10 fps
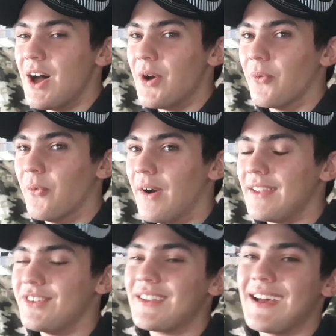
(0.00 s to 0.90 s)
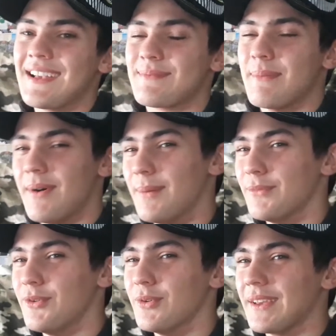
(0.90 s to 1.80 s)
what? You can ask my mom
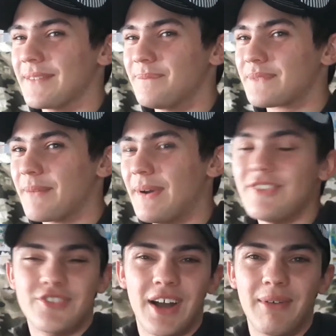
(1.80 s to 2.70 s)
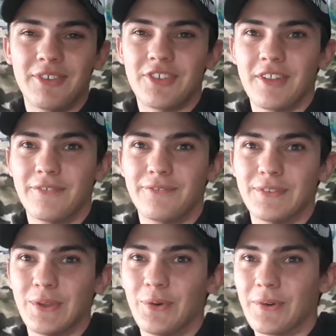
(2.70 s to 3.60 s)
too. Like, my jaw was to the
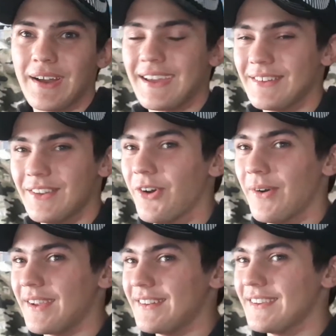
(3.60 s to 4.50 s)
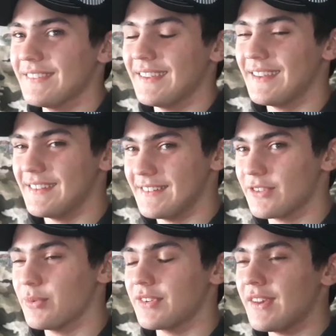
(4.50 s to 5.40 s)
floor. I had no idea that any of
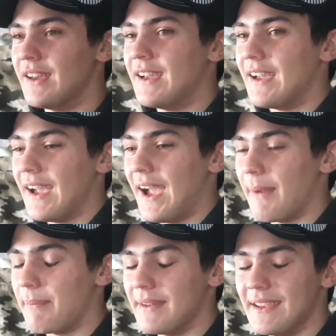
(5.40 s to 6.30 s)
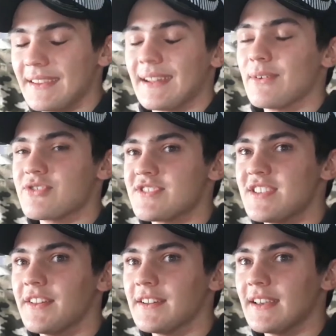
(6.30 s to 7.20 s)
this was happening, and I was just
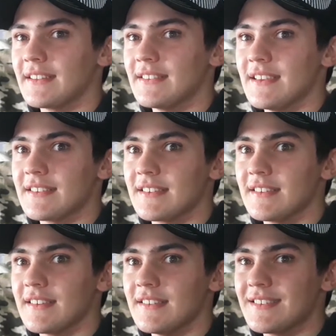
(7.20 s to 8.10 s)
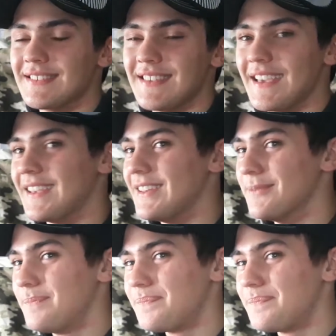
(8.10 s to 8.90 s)
sitting there like, this is insane.